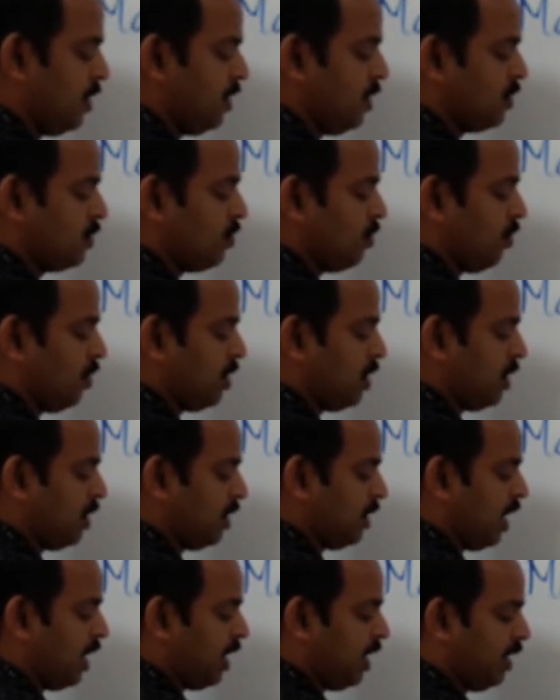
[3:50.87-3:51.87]
So
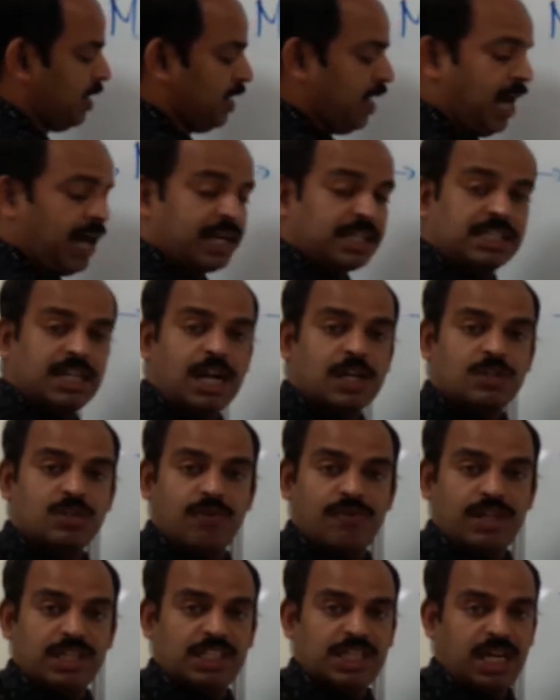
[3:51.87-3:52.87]
current direction also
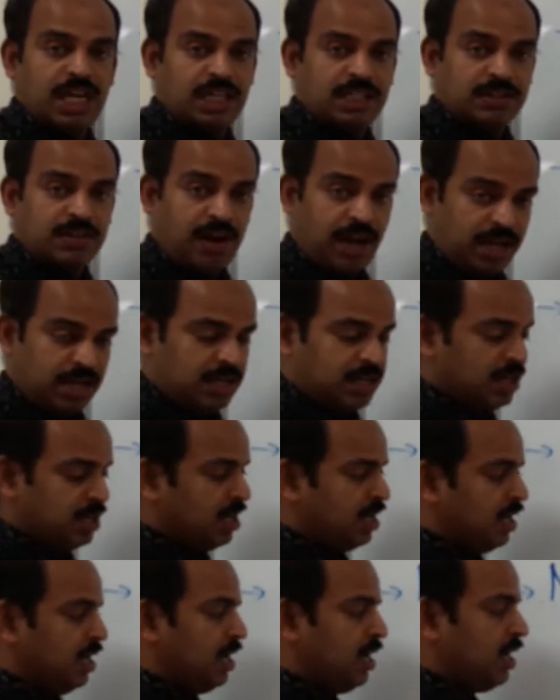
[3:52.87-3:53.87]
will change,
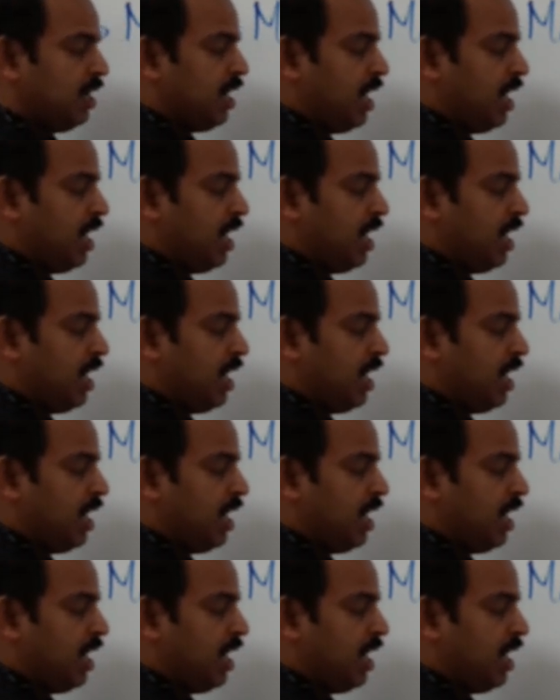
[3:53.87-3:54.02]
right?